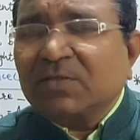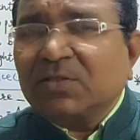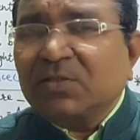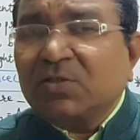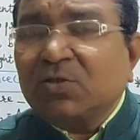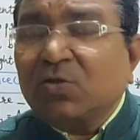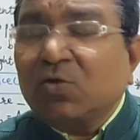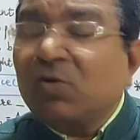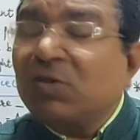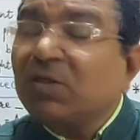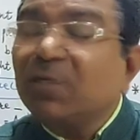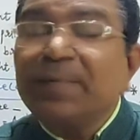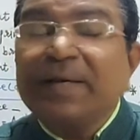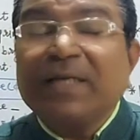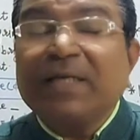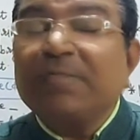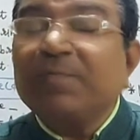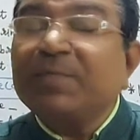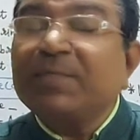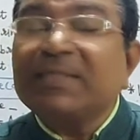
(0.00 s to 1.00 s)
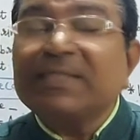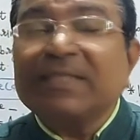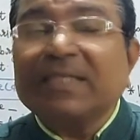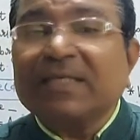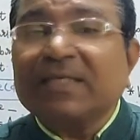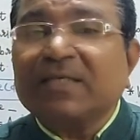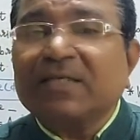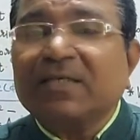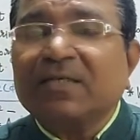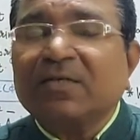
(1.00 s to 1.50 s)
Don't make
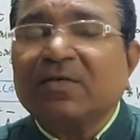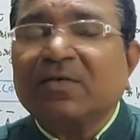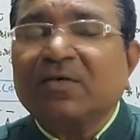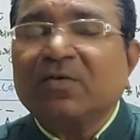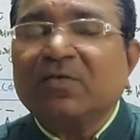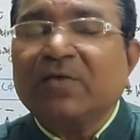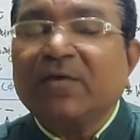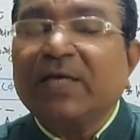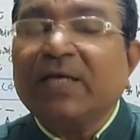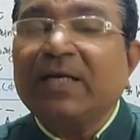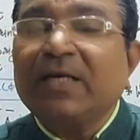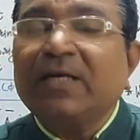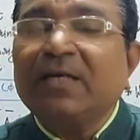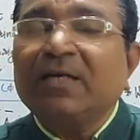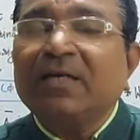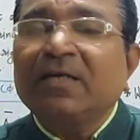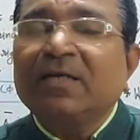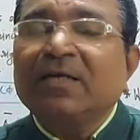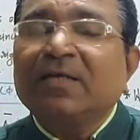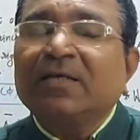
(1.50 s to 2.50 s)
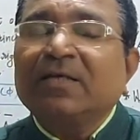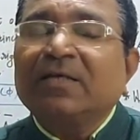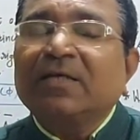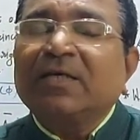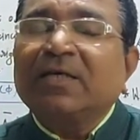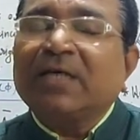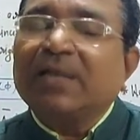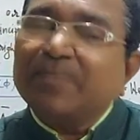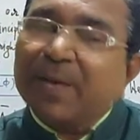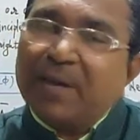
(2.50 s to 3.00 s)
mistake while
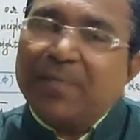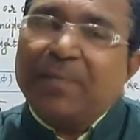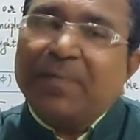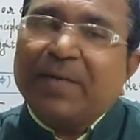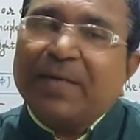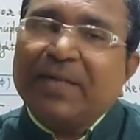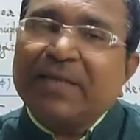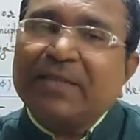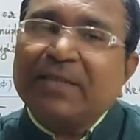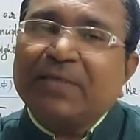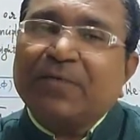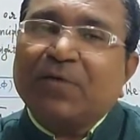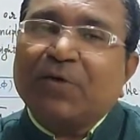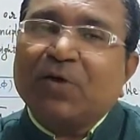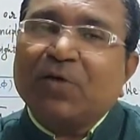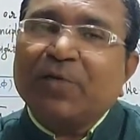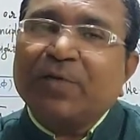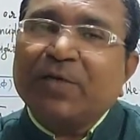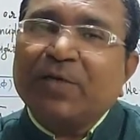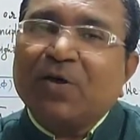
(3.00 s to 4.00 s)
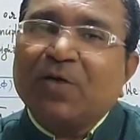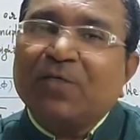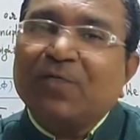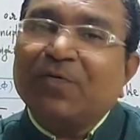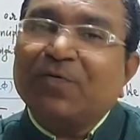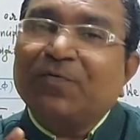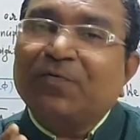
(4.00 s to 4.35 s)
remembering the formula of